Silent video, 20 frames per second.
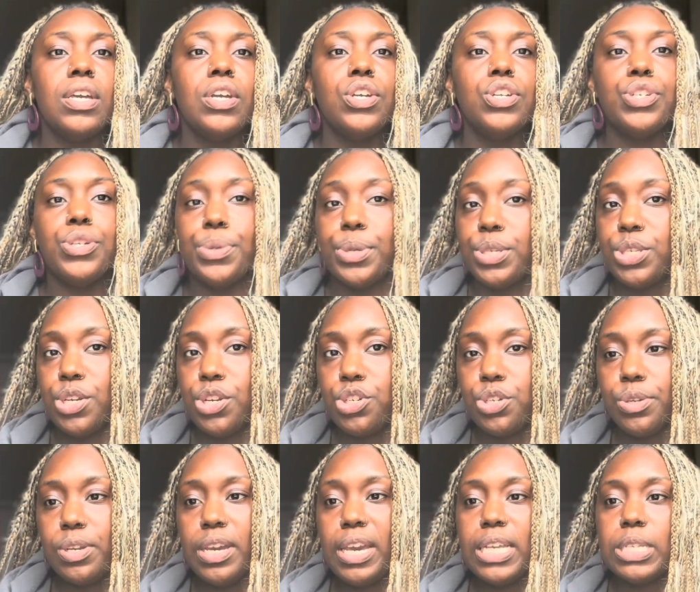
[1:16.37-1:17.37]
during
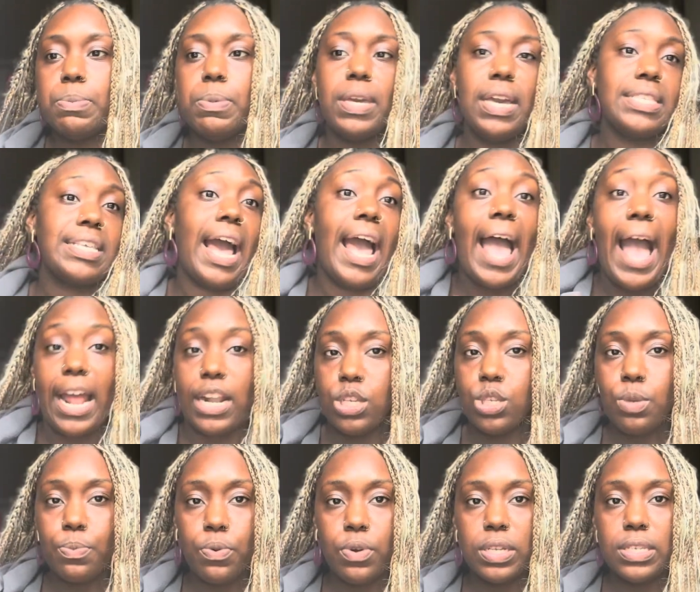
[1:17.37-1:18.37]
surgery is because I had a
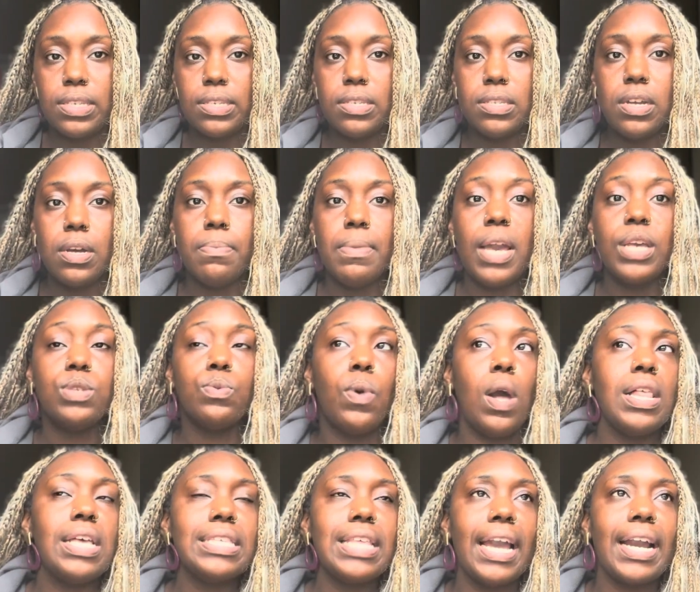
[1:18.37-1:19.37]
support system, as
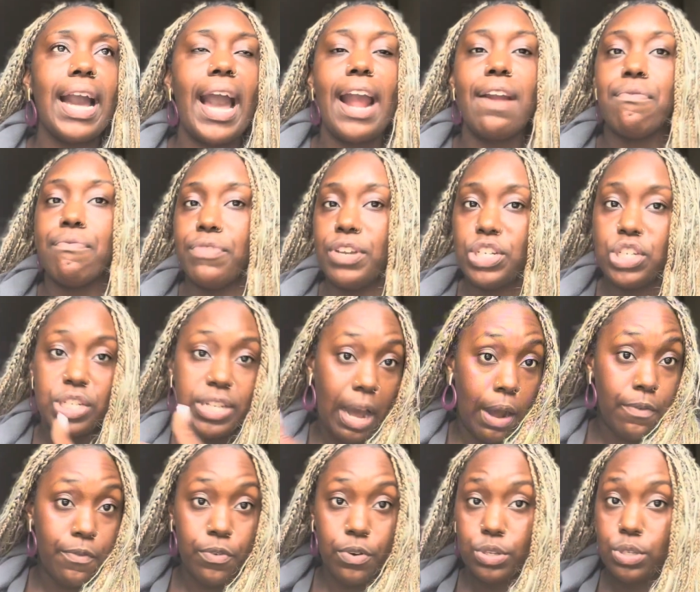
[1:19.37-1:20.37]
well as I reached
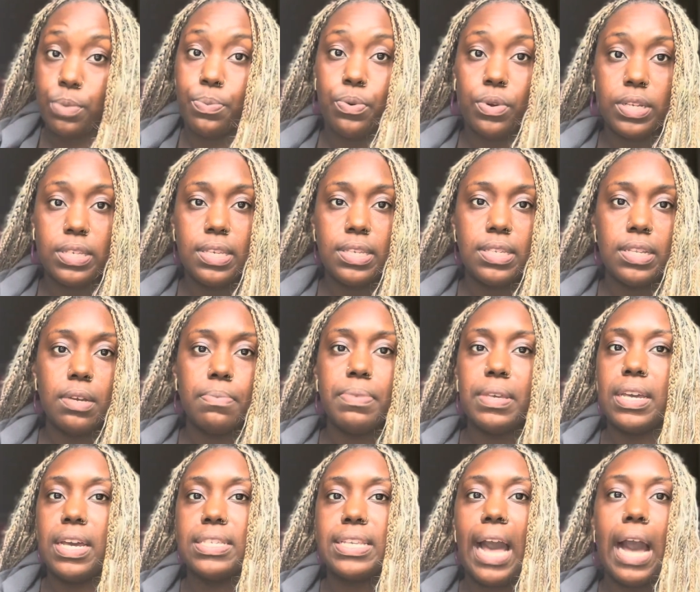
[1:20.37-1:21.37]
out for a support system
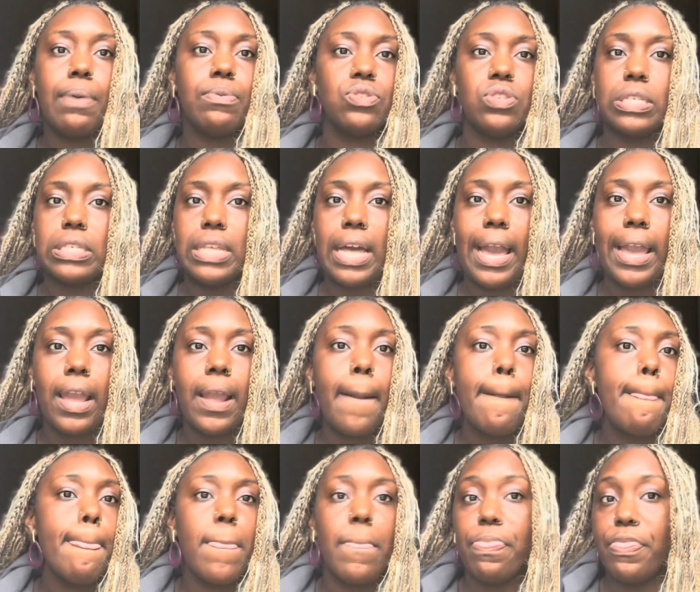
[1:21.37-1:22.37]
because I was just
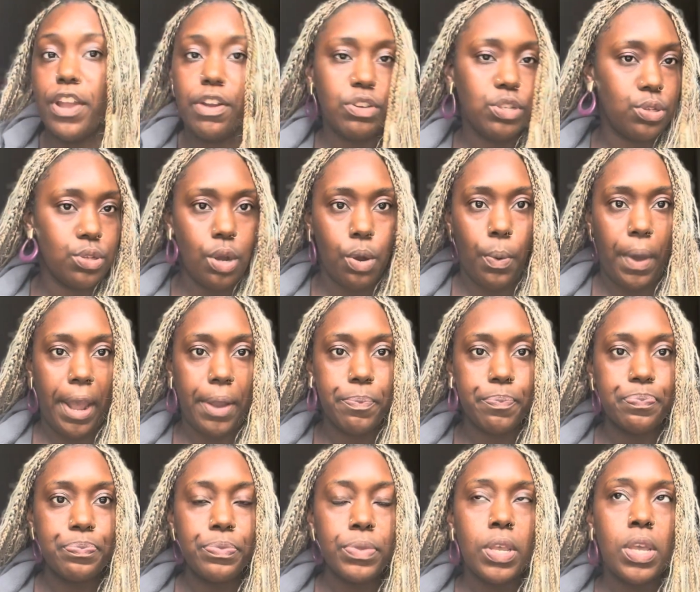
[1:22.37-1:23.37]
there is no way.
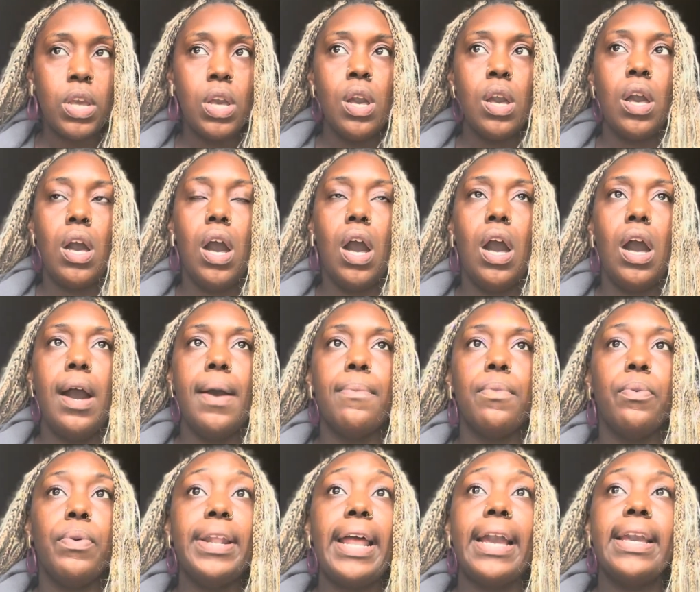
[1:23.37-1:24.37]

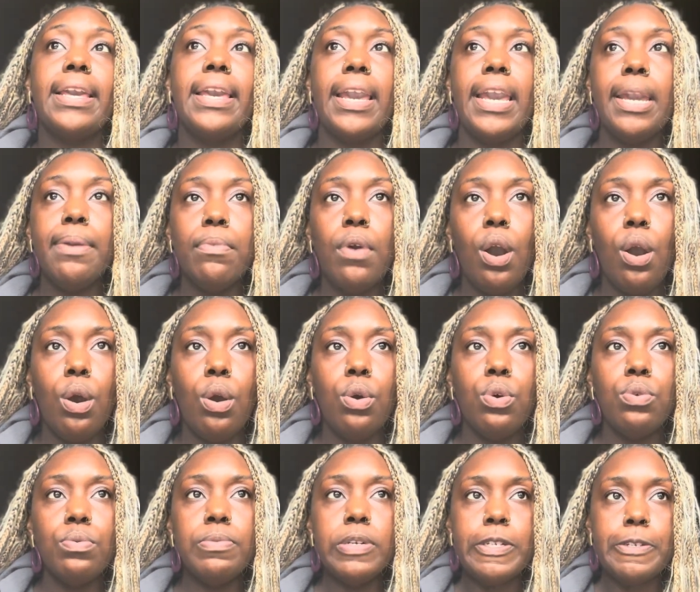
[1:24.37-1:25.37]
When I came
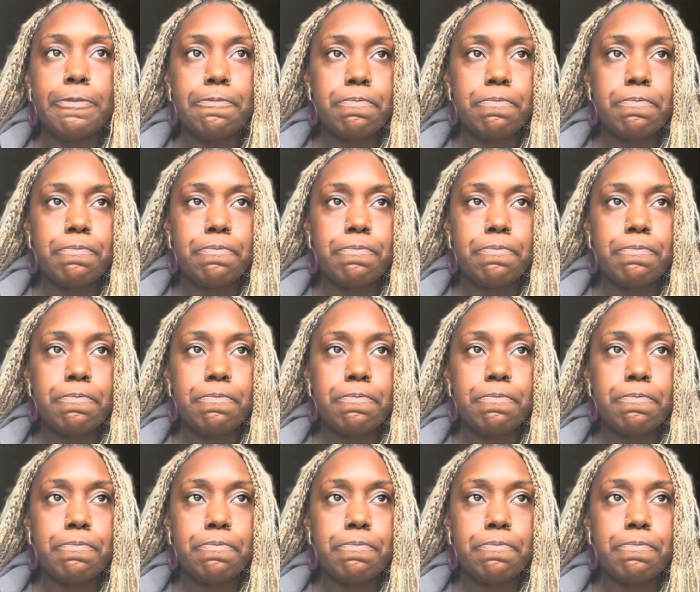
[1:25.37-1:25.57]
home,